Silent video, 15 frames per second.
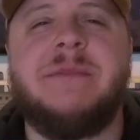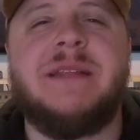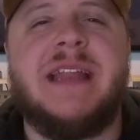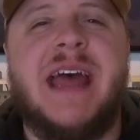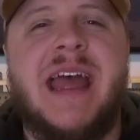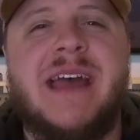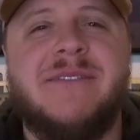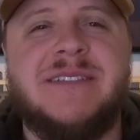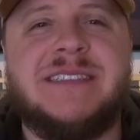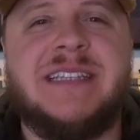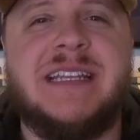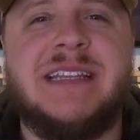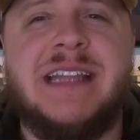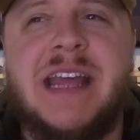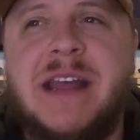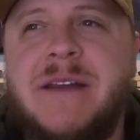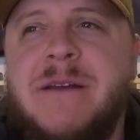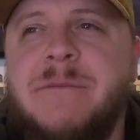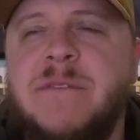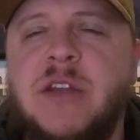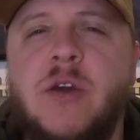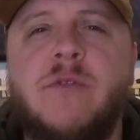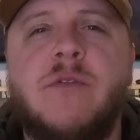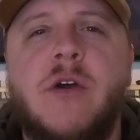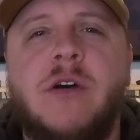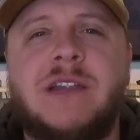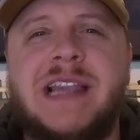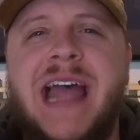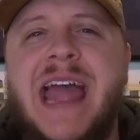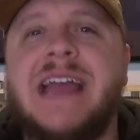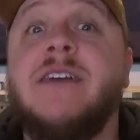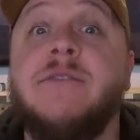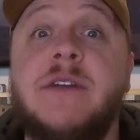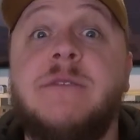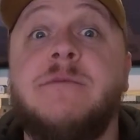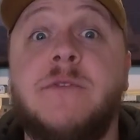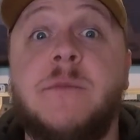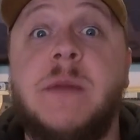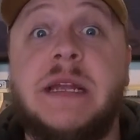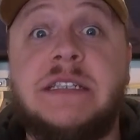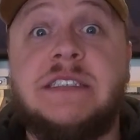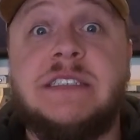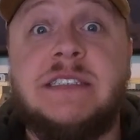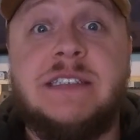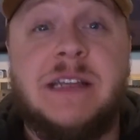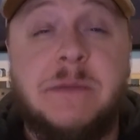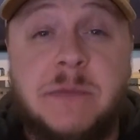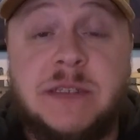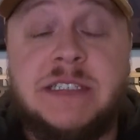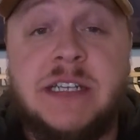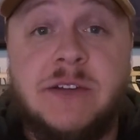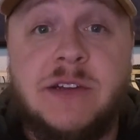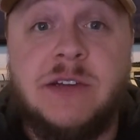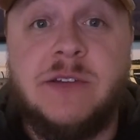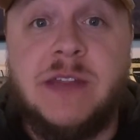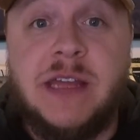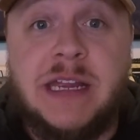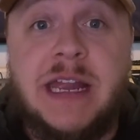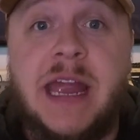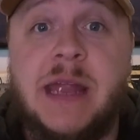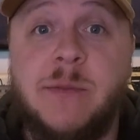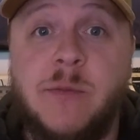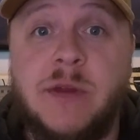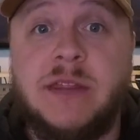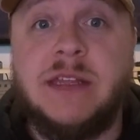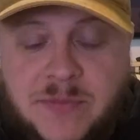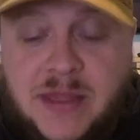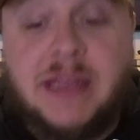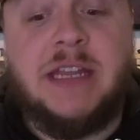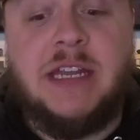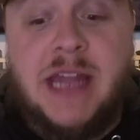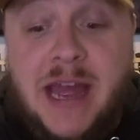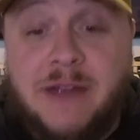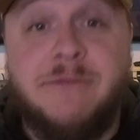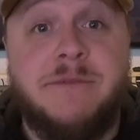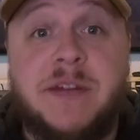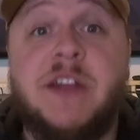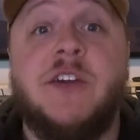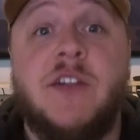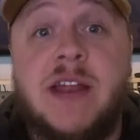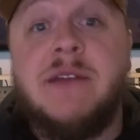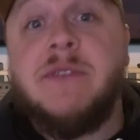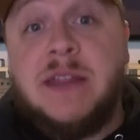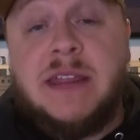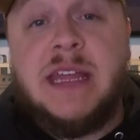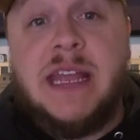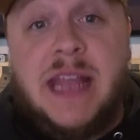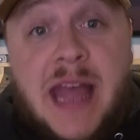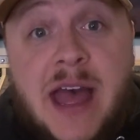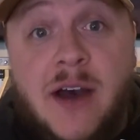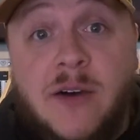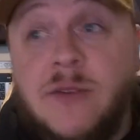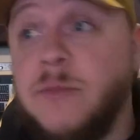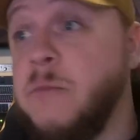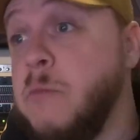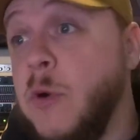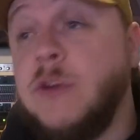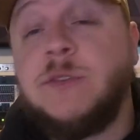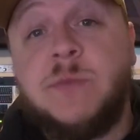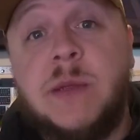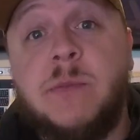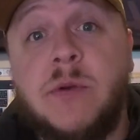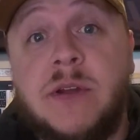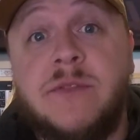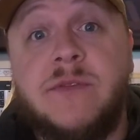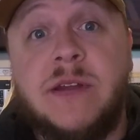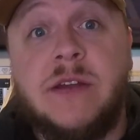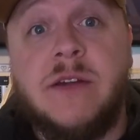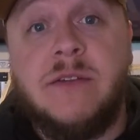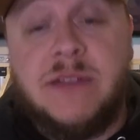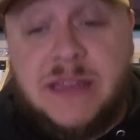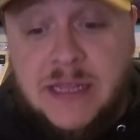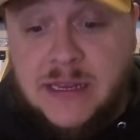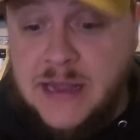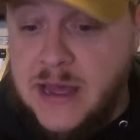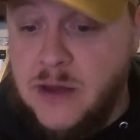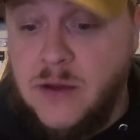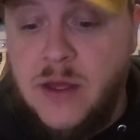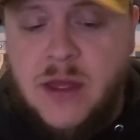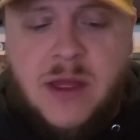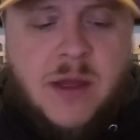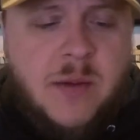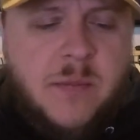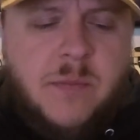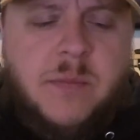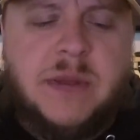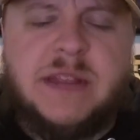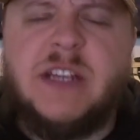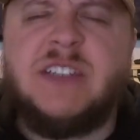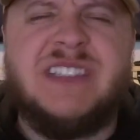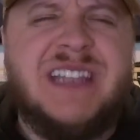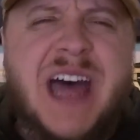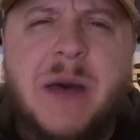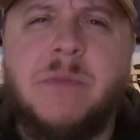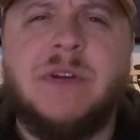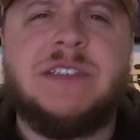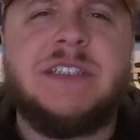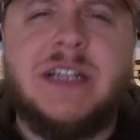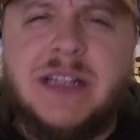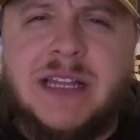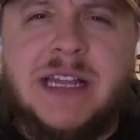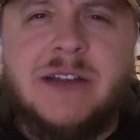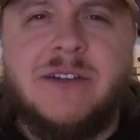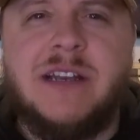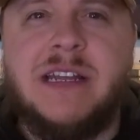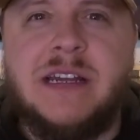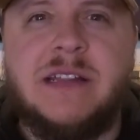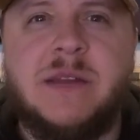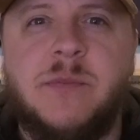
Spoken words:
that I have is that the overall lack of information and material that came with it. I figured everything out. Most people could figure everything out, but there's not much clarity in the